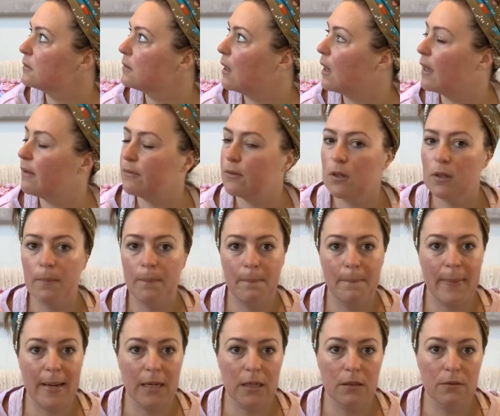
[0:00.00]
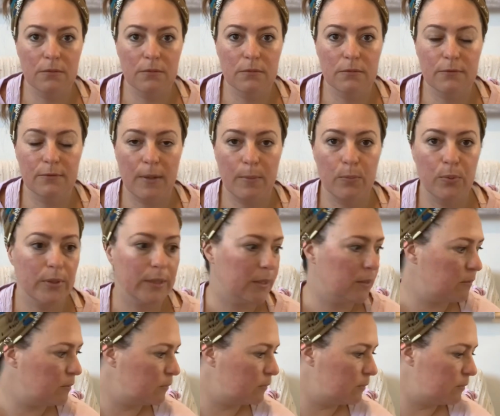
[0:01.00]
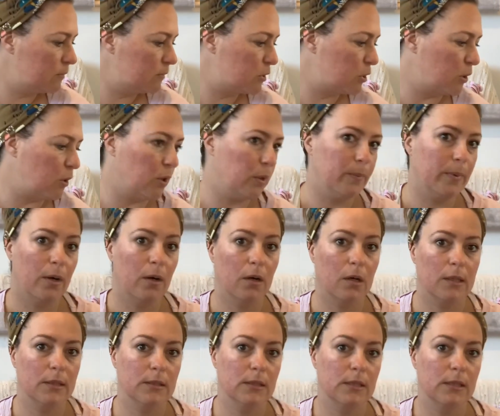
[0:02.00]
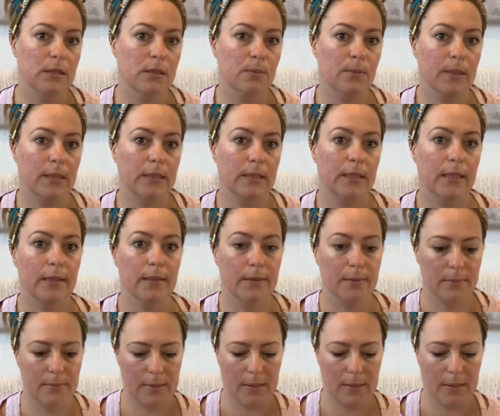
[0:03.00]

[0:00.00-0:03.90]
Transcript: I haven't got a back fabric to go behind this one yet.